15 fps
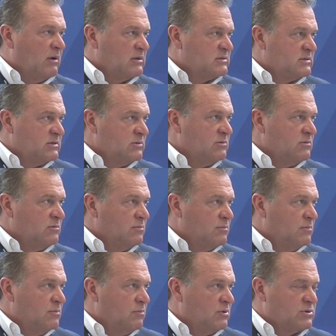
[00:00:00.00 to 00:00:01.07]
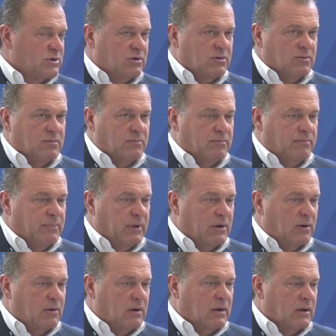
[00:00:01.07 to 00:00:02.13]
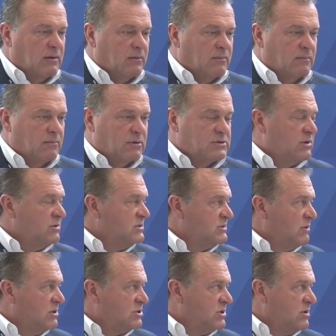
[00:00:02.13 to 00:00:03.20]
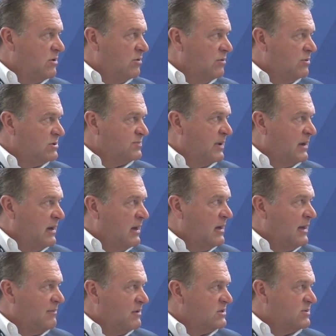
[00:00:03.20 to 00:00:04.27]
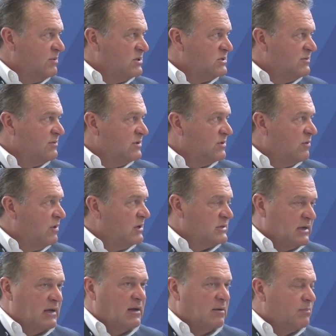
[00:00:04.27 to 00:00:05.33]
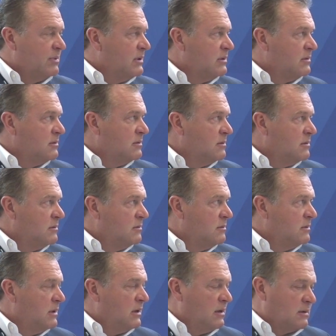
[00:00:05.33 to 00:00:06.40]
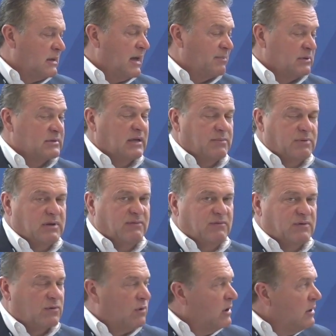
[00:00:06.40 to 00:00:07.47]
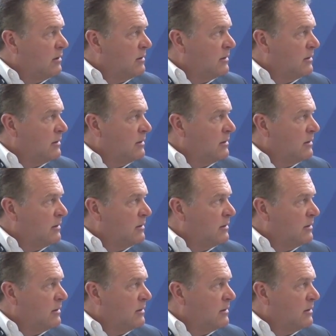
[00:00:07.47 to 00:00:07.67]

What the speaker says: us to return better returns to our shareholders by not having so much inventory tied up in capital type and inventory.